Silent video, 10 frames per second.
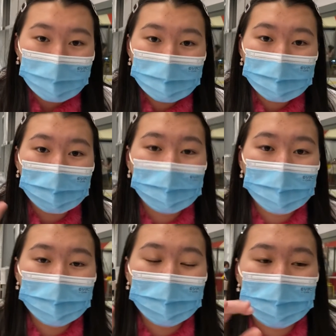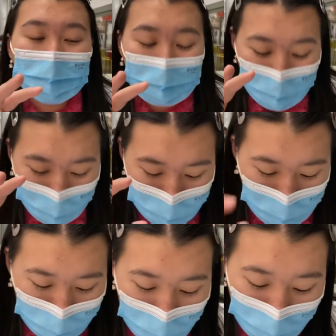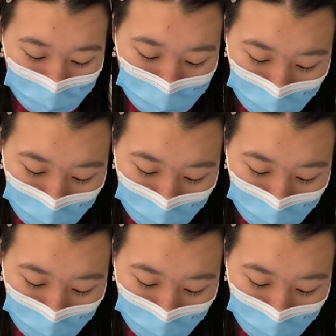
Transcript: circular and square tea bags,